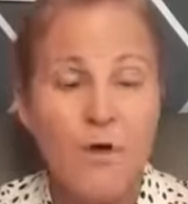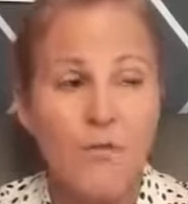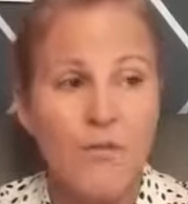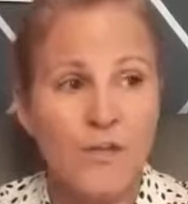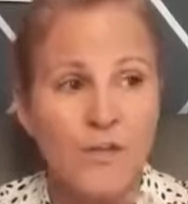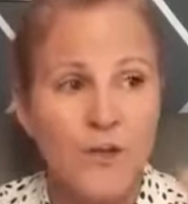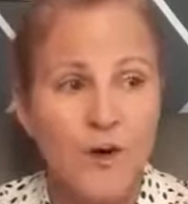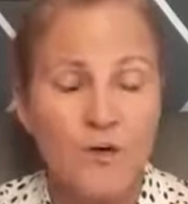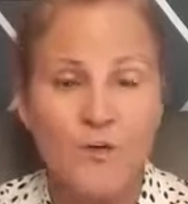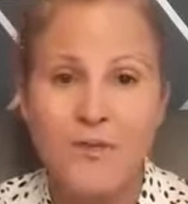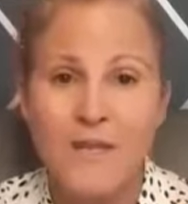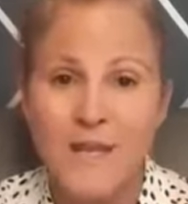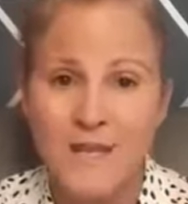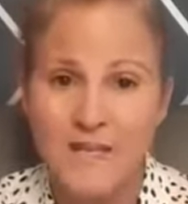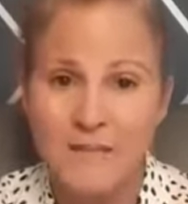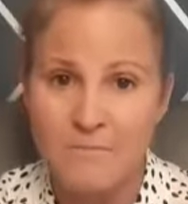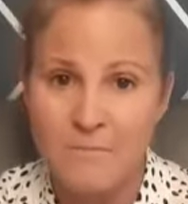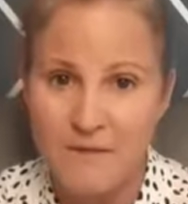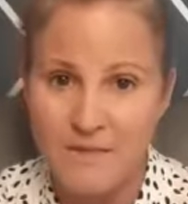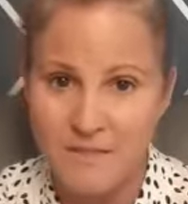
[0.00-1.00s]
where you're
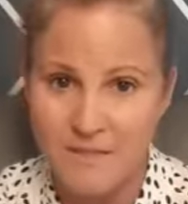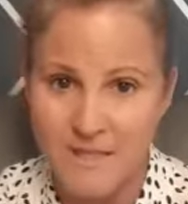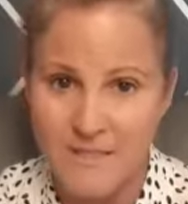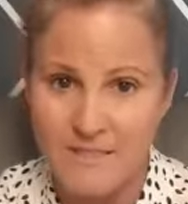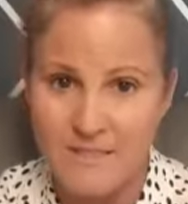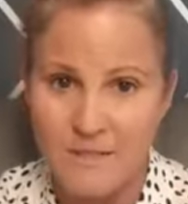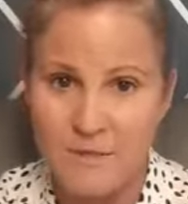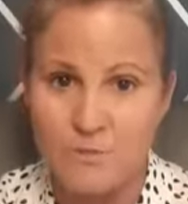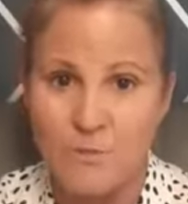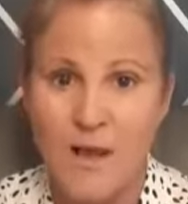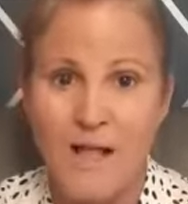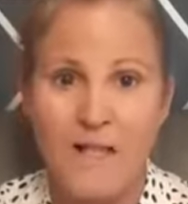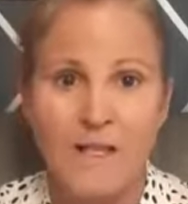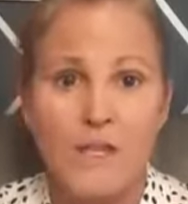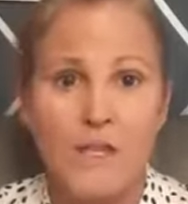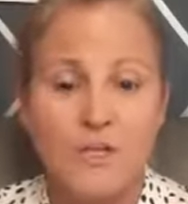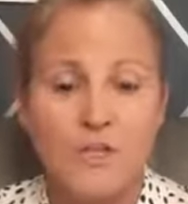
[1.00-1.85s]
naming things as well.